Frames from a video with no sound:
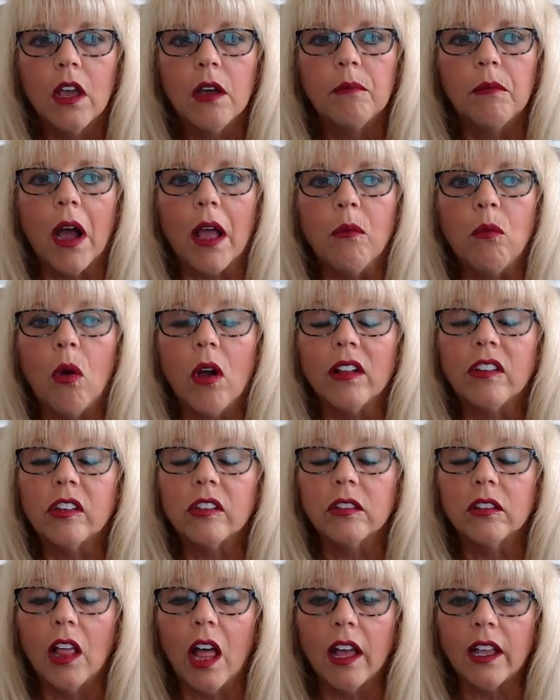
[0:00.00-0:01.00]
My What's
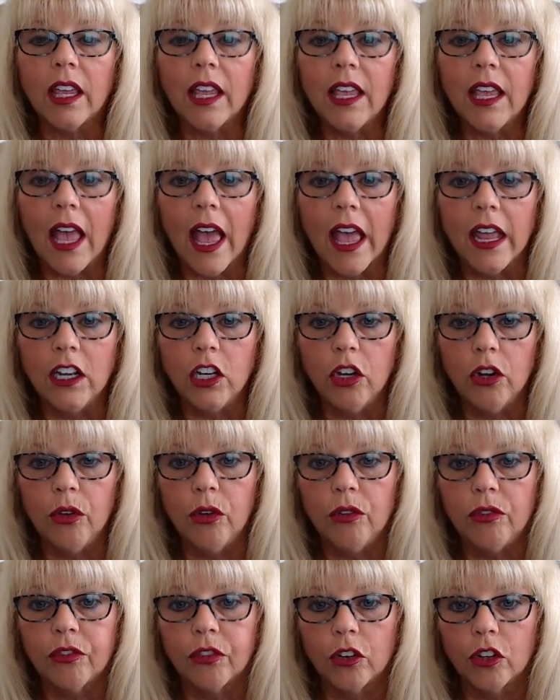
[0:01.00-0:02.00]
Lucky and
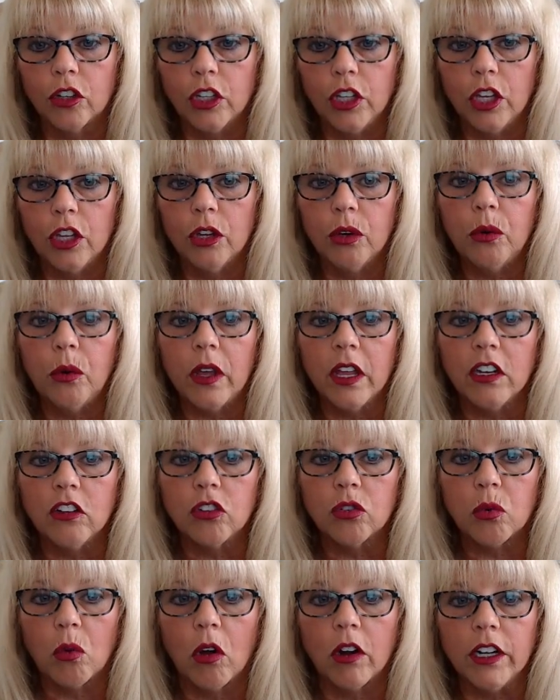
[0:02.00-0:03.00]
New for You in
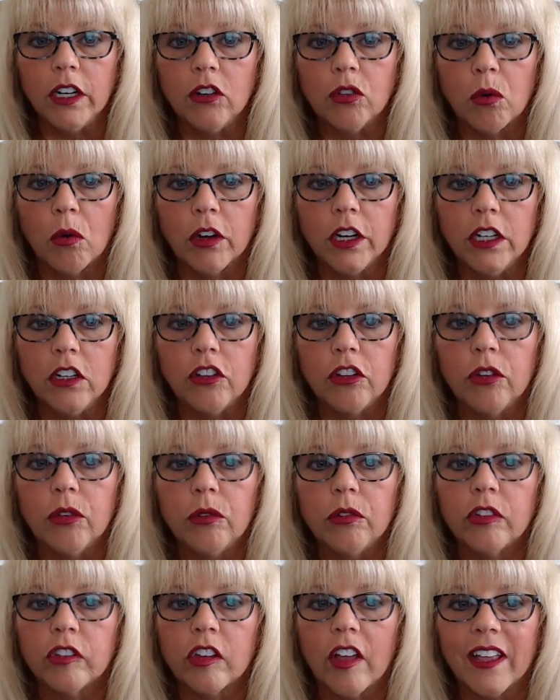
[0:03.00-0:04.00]

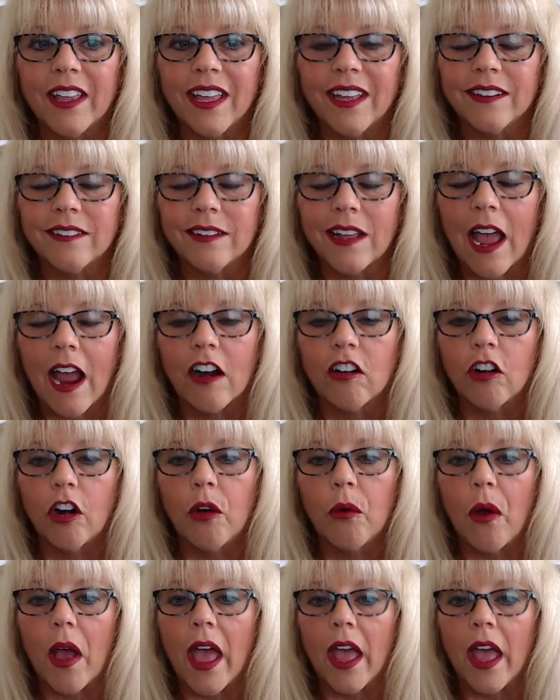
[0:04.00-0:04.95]
2022 Psychic Tarot